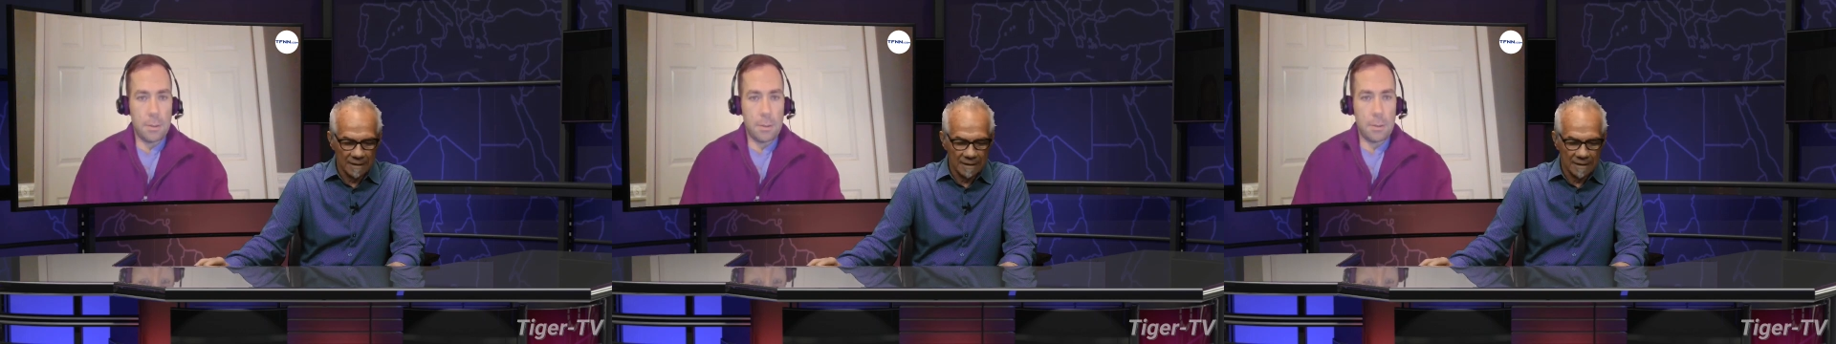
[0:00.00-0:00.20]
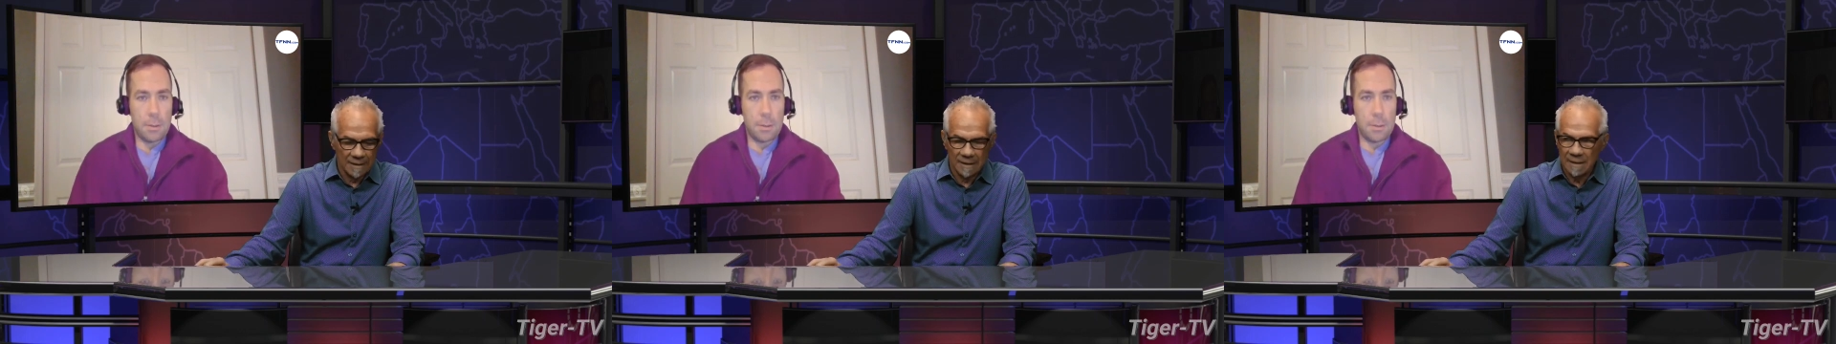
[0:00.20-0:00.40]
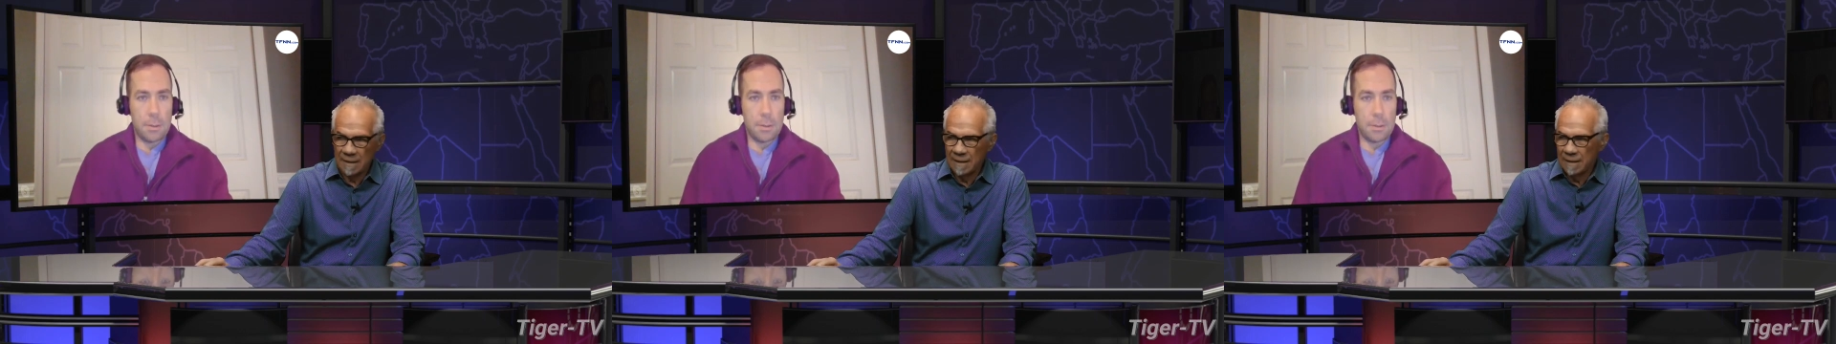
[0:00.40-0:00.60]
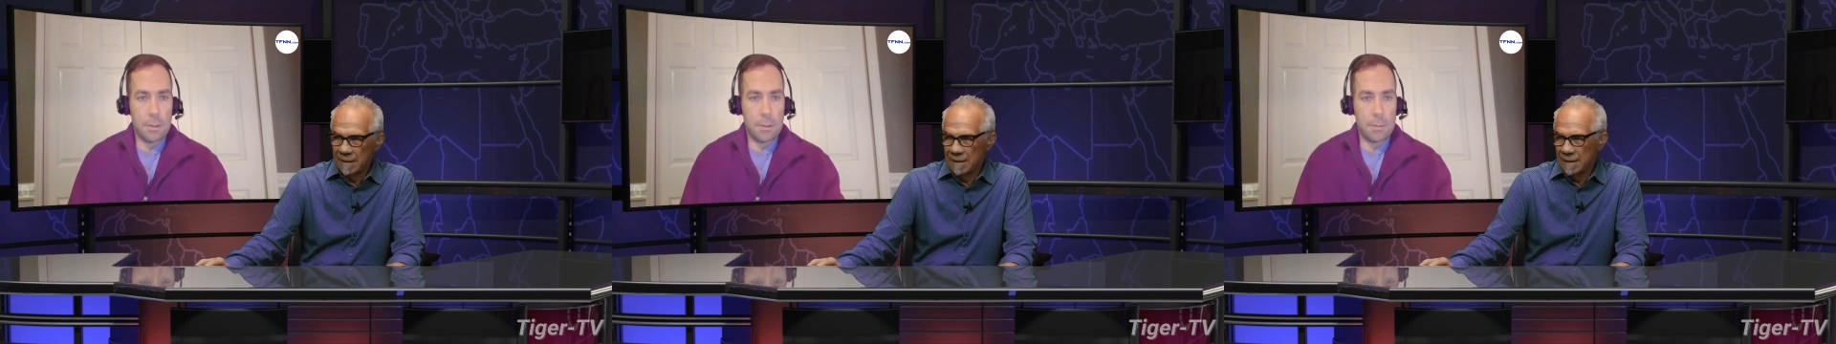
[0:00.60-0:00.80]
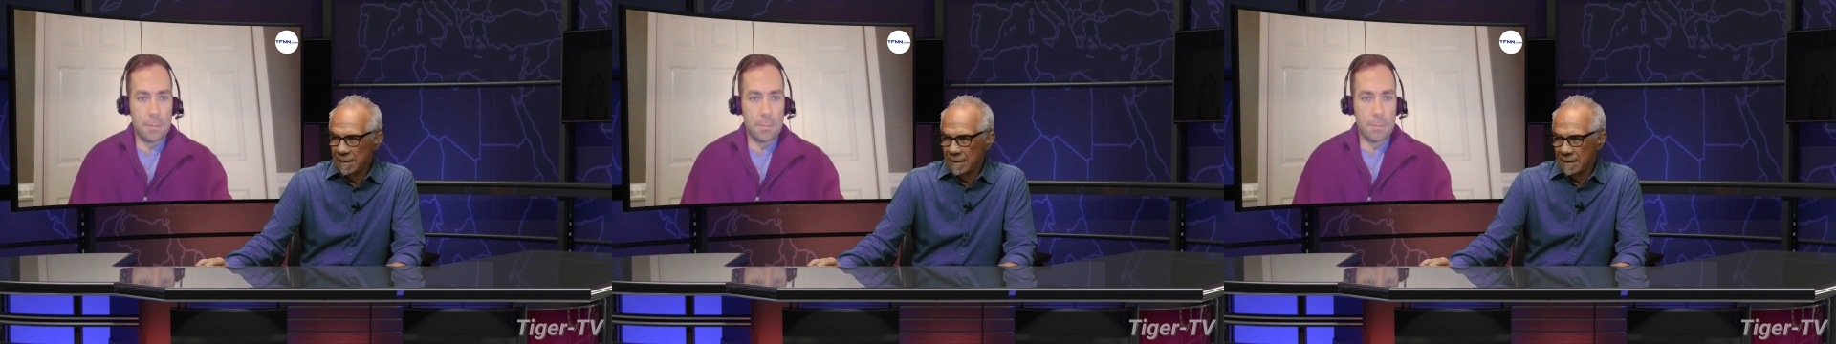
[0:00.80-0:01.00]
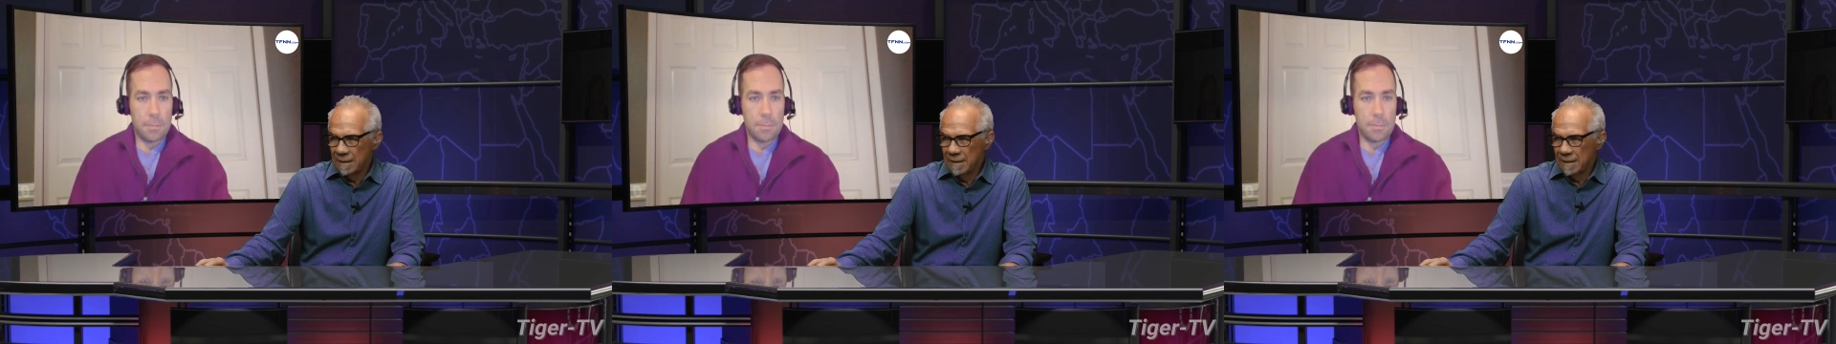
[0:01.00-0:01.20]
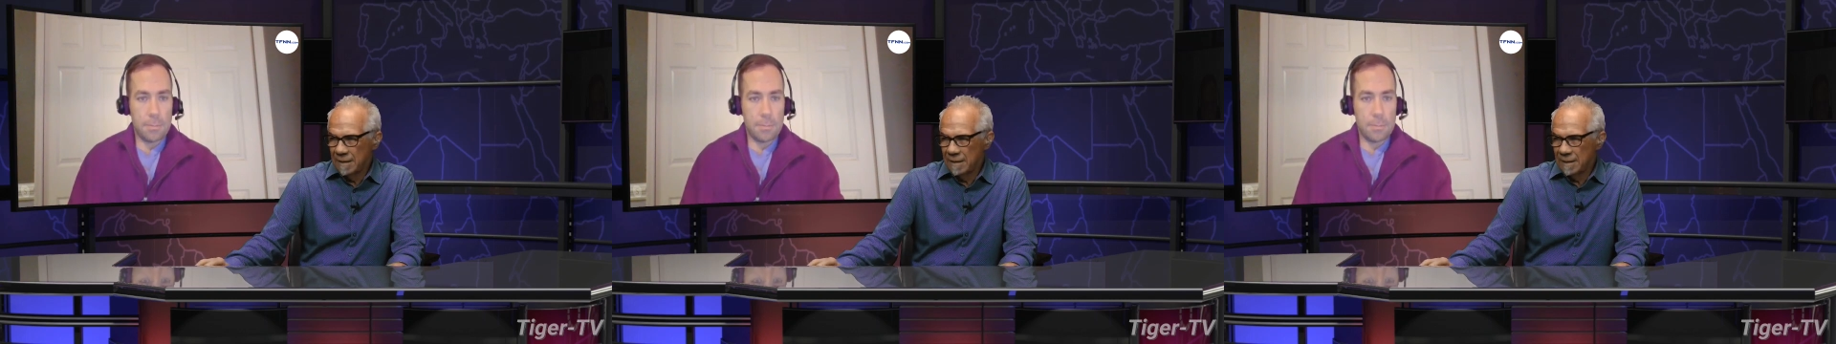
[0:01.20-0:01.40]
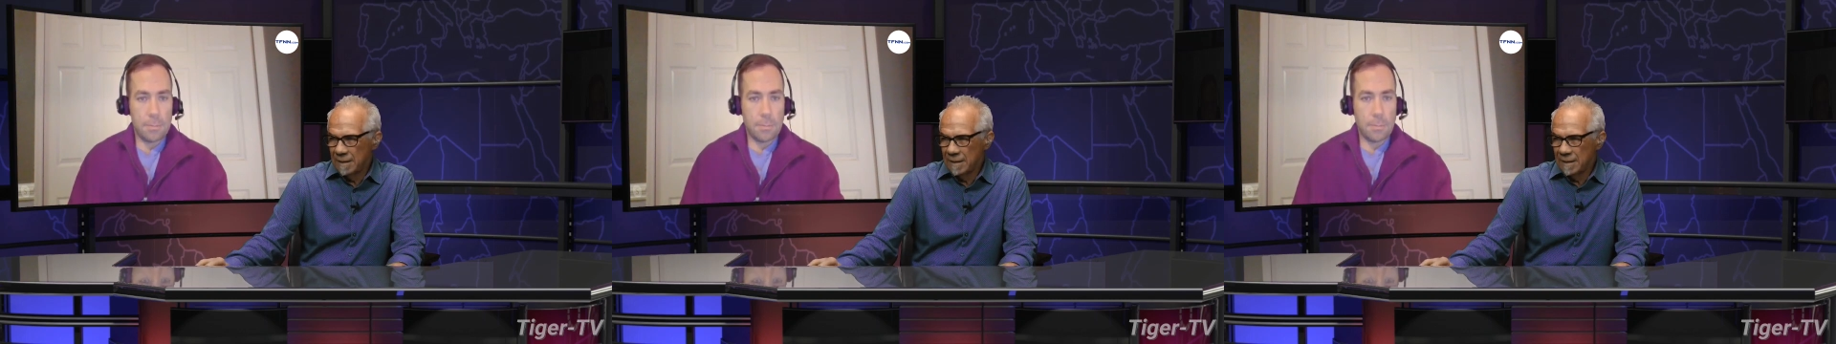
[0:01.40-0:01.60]

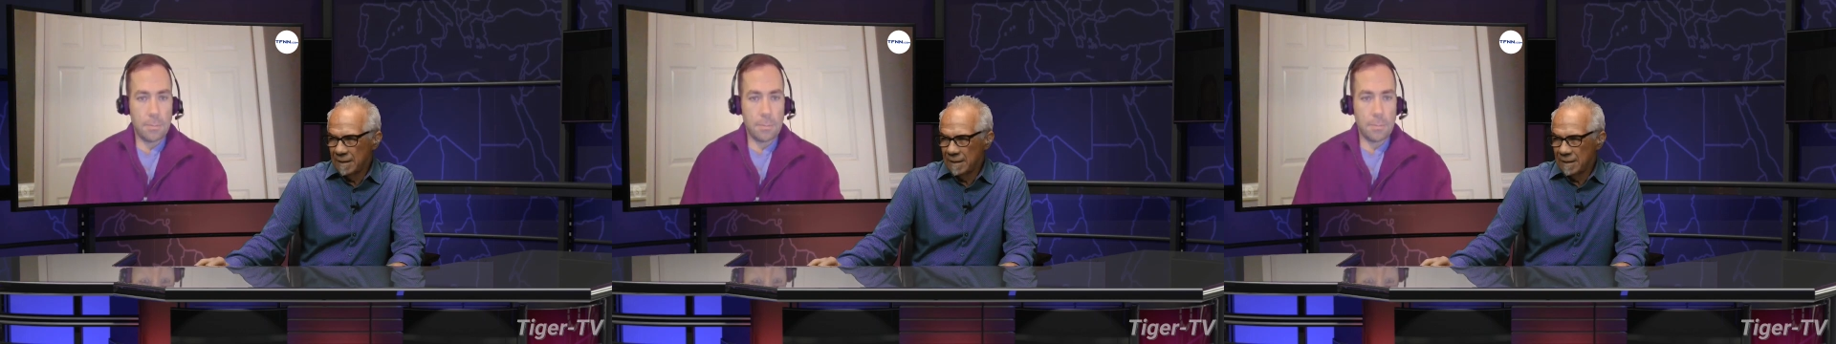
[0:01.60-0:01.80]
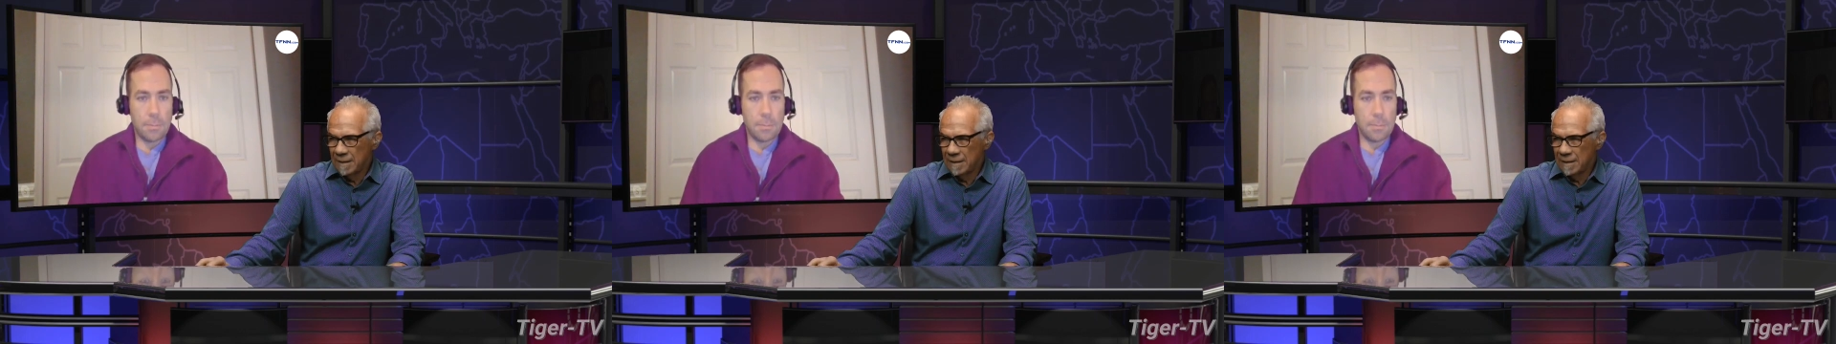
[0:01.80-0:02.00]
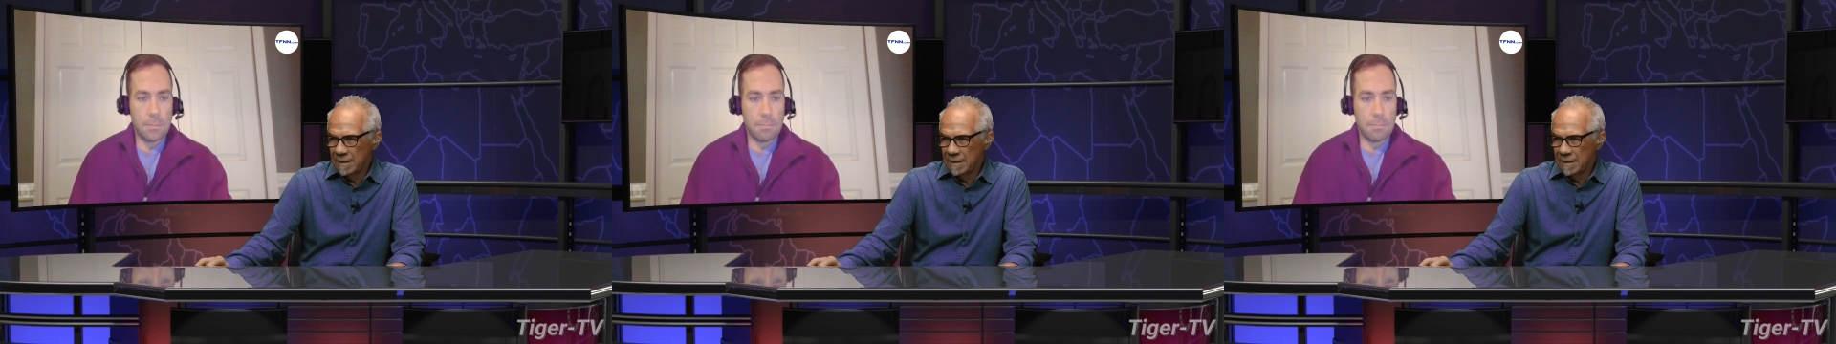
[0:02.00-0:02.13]
Nobody speaks.